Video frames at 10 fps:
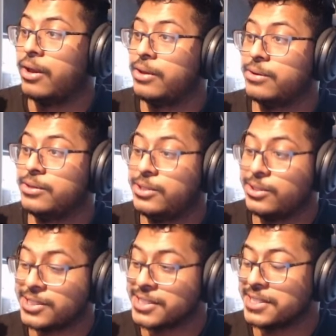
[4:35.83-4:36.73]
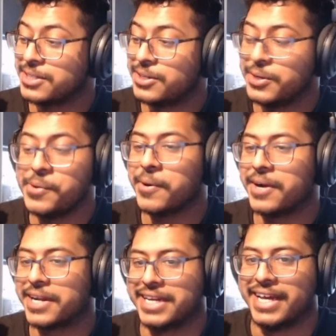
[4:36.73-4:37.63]
You're using the new
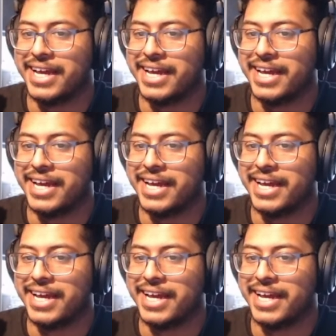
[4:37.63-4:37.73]
one!